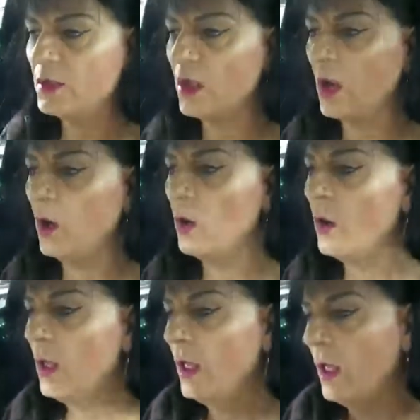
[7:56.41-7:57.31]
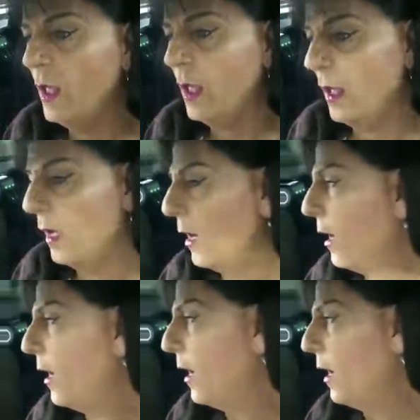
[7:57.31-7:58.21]
So
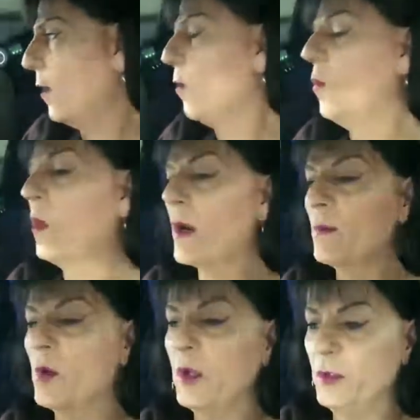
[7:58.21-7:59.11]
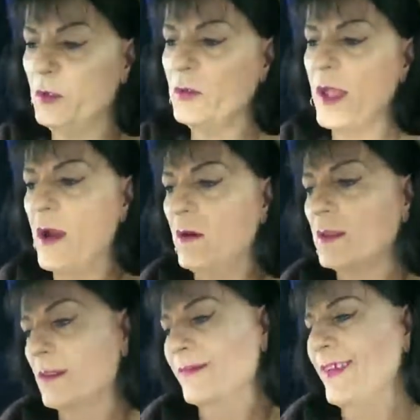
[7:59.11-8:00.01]
what I'm going to do now is